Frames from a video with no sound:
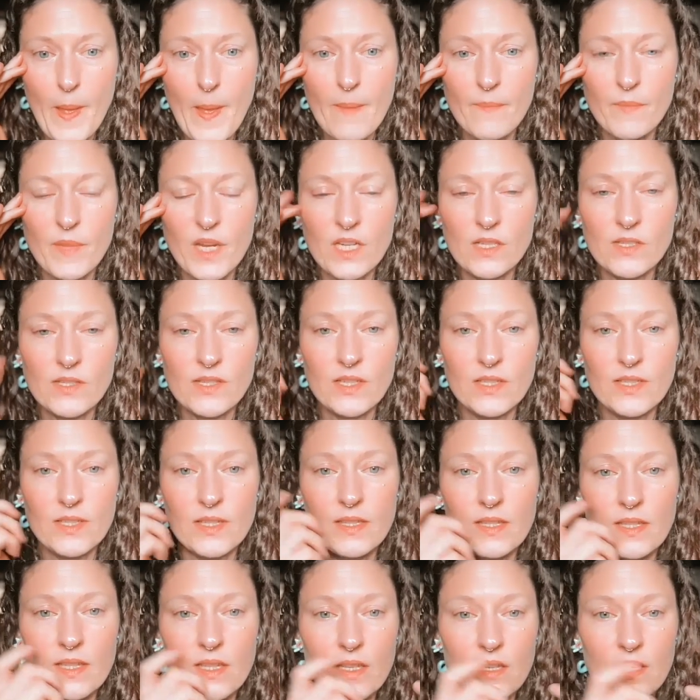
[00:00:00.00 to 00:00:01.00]
but it's just
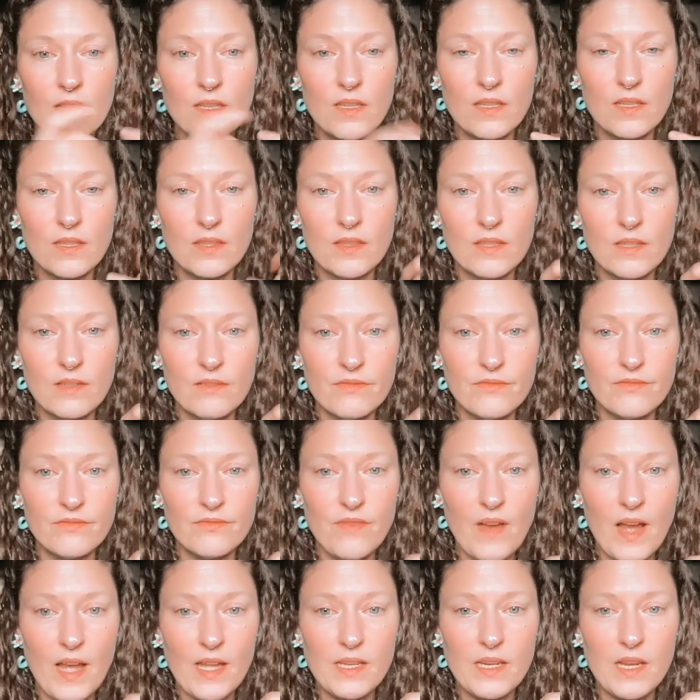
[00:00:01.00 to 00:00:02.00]
the the
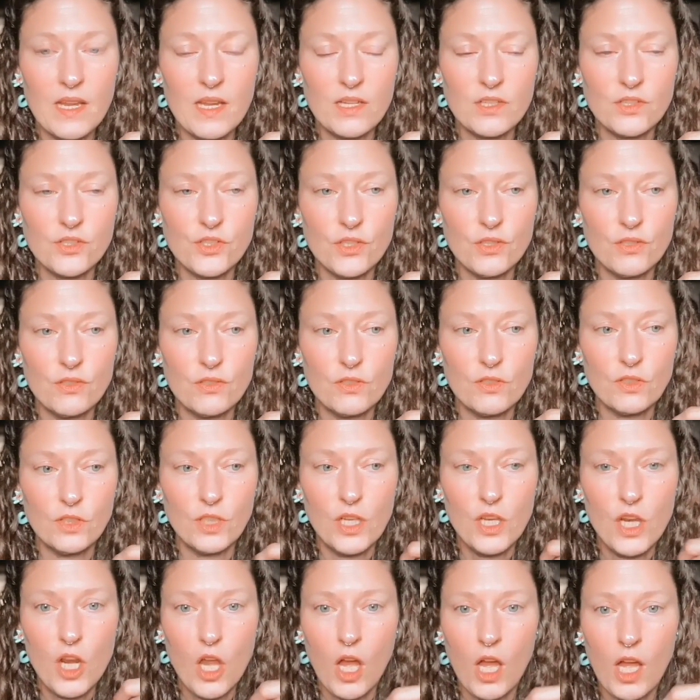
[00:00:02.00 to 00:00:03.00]
financial
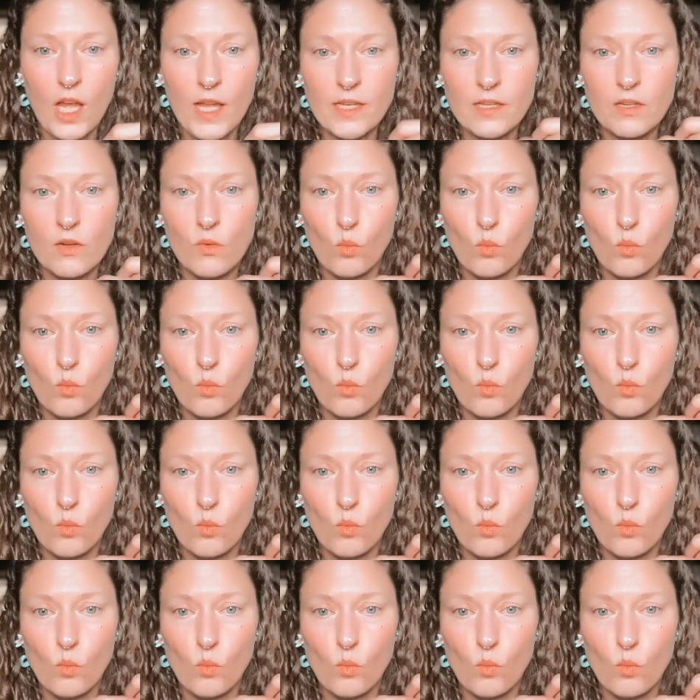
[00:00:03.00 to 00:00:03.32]
not